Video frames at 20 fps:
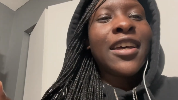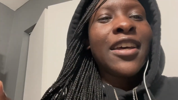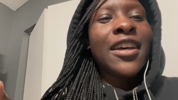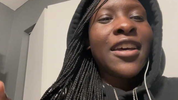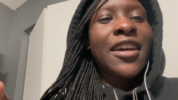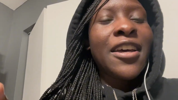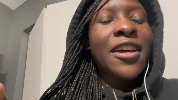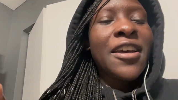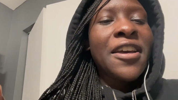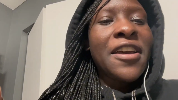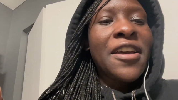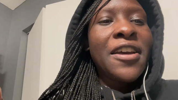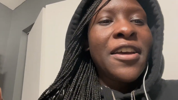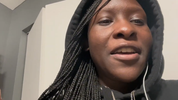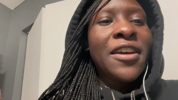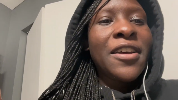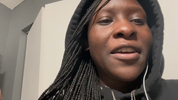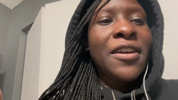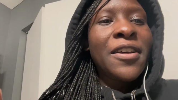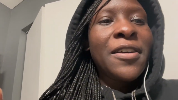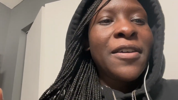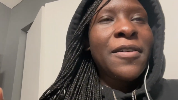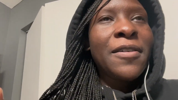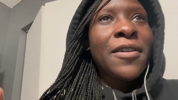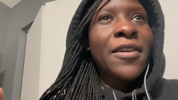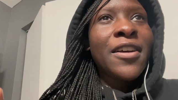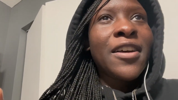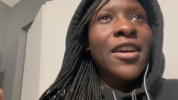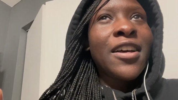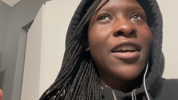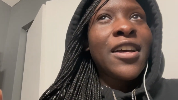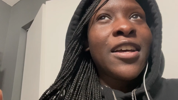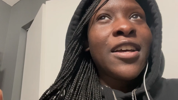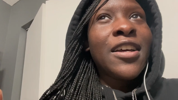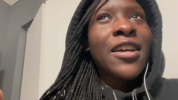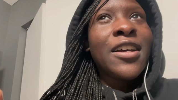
No one is speaking in this clip.